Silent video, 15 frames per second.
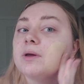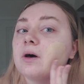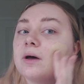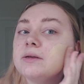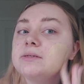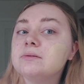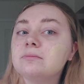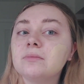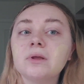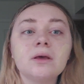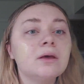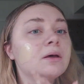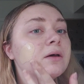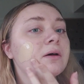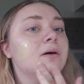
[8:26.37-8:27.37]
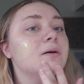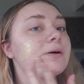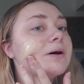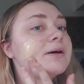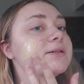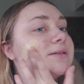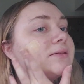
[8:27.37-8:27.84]
I
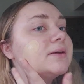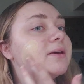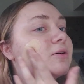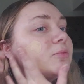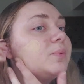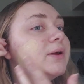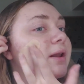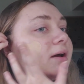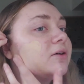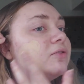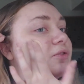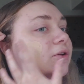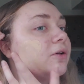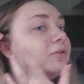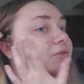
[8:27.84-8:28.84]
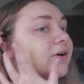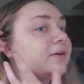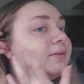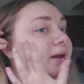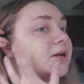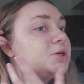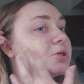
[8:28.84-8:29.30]
I didn't think it would be like a full-on
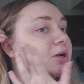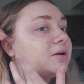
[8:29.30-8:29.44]
foundation.